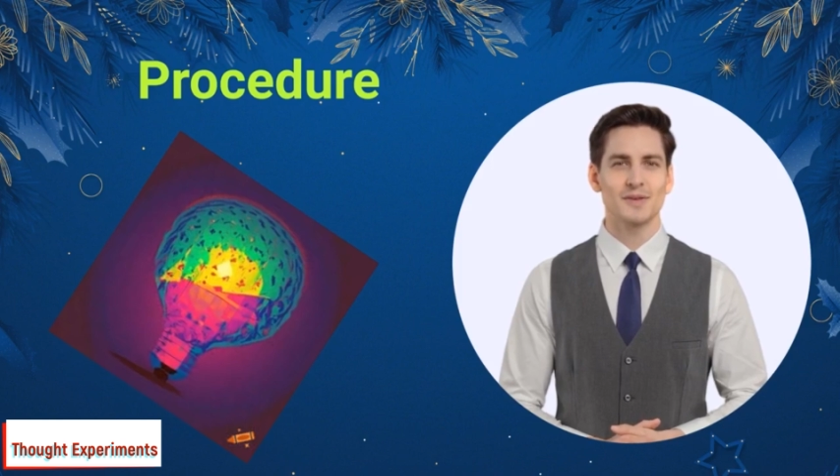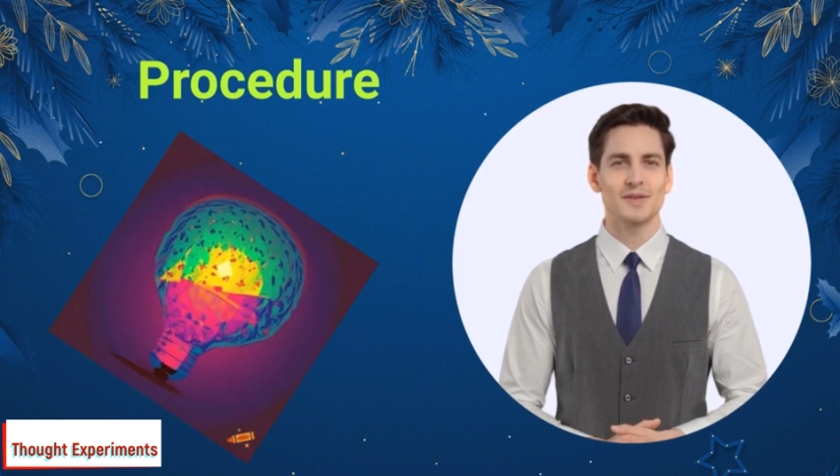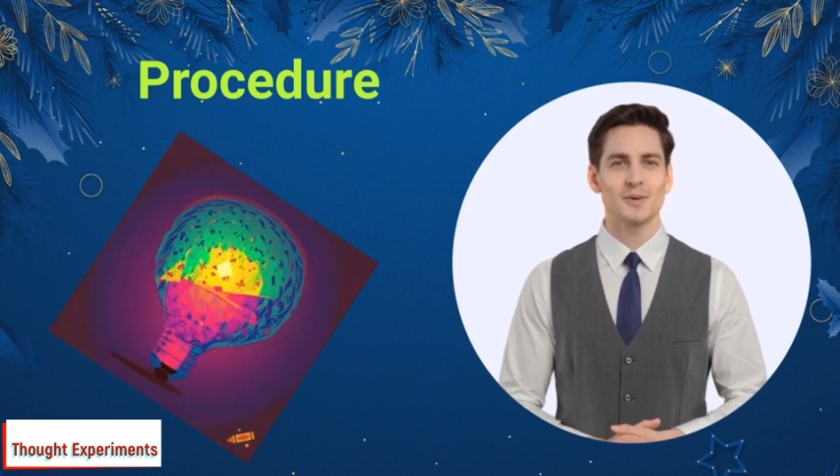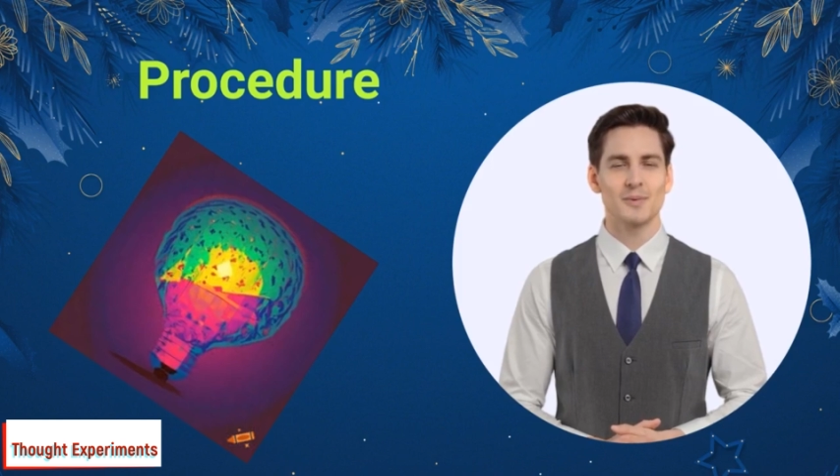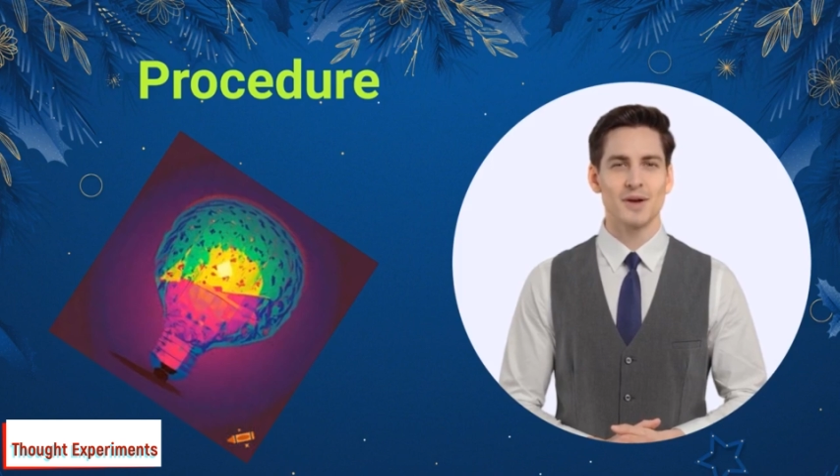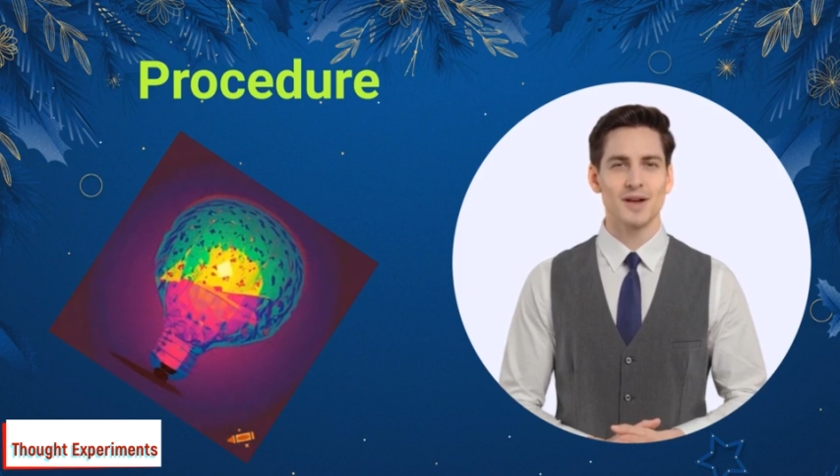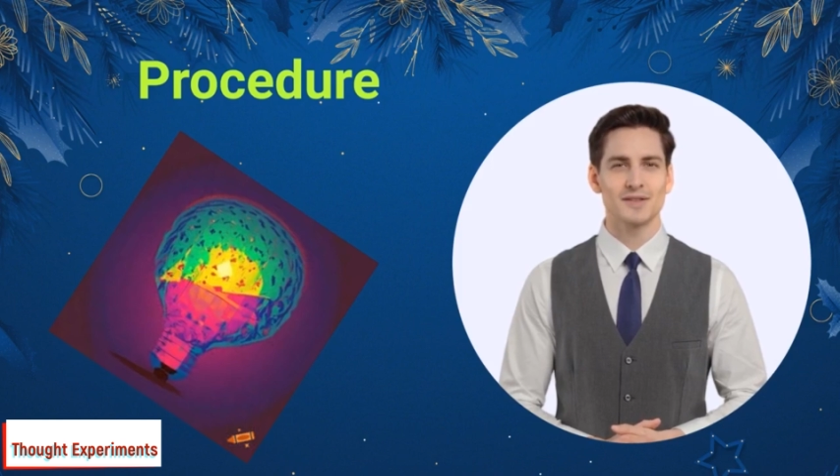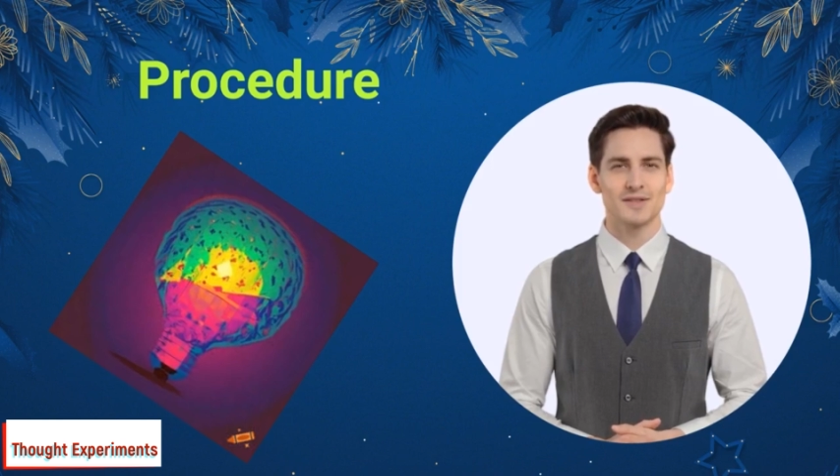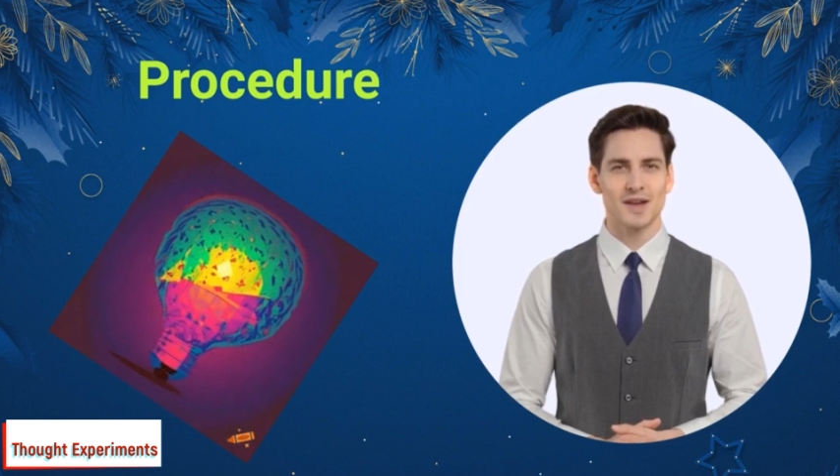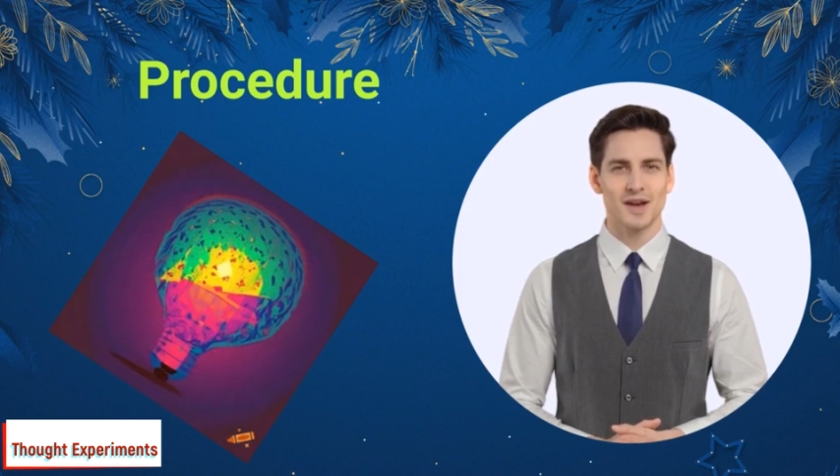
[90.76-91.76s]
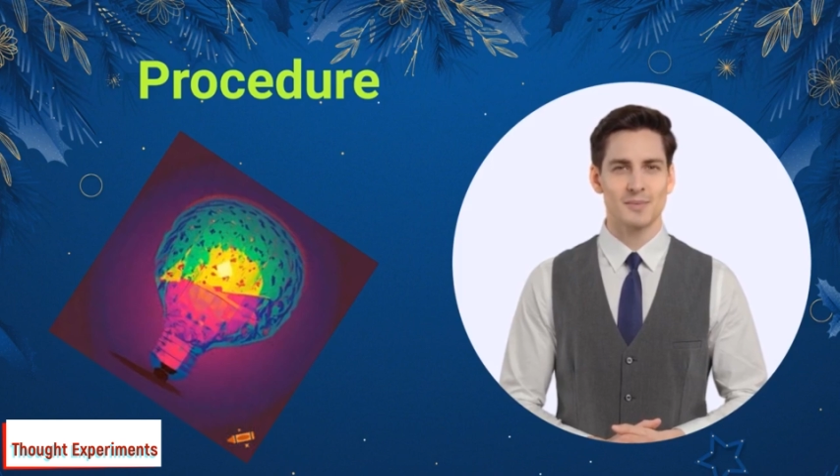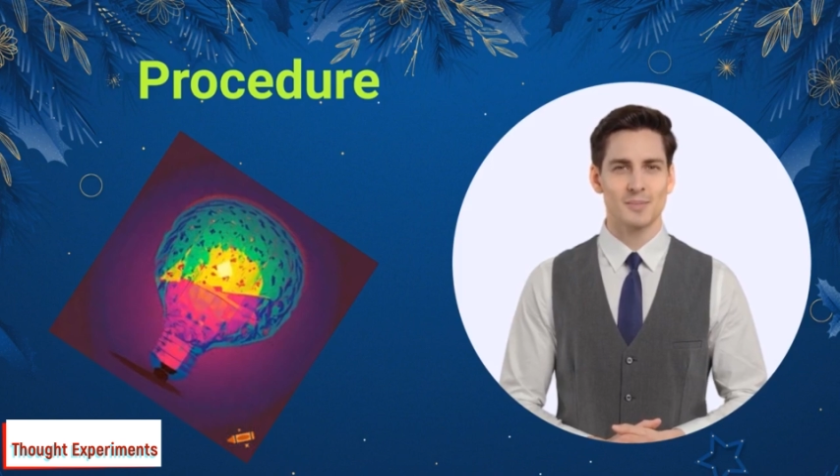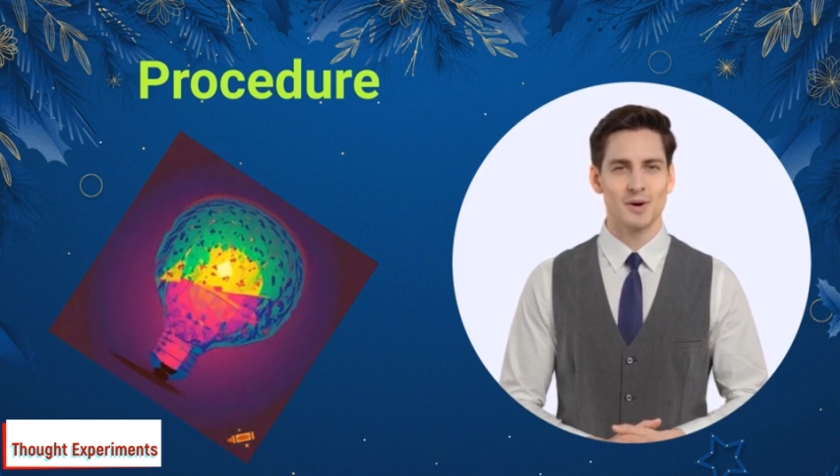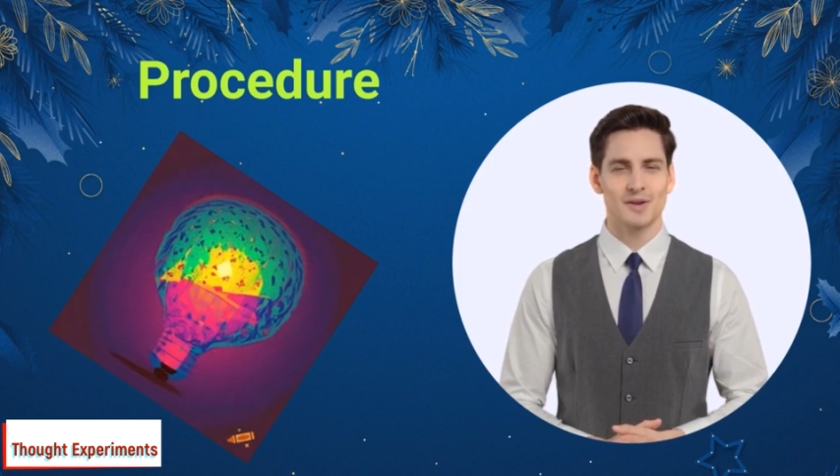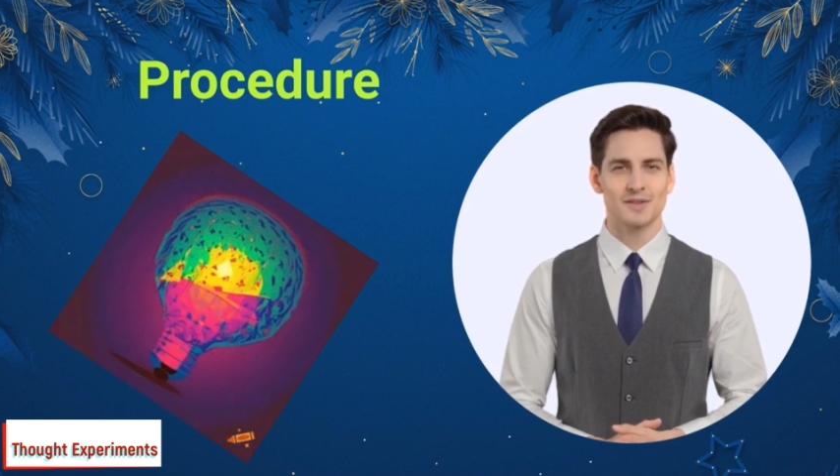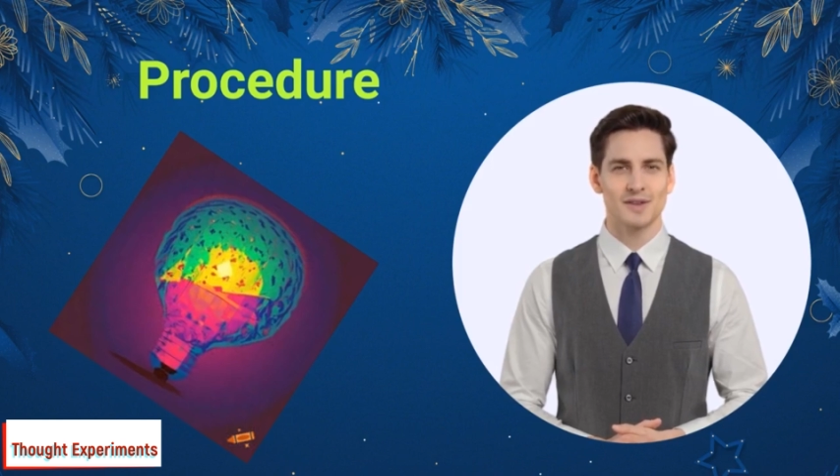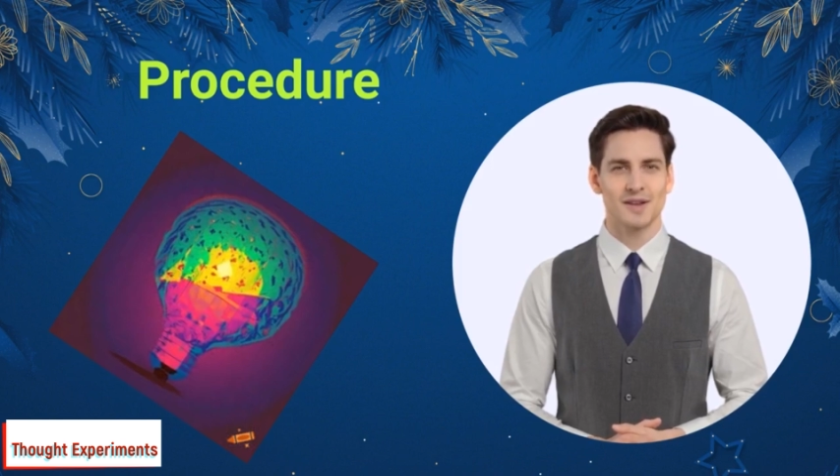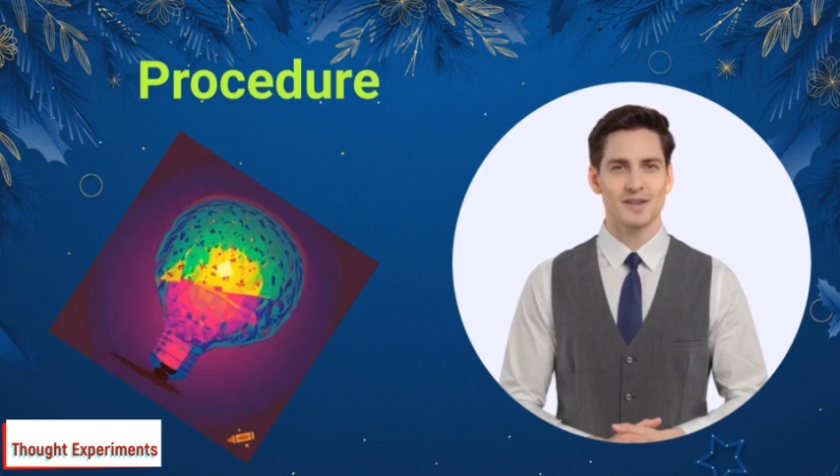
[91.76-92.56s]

Summarize the key points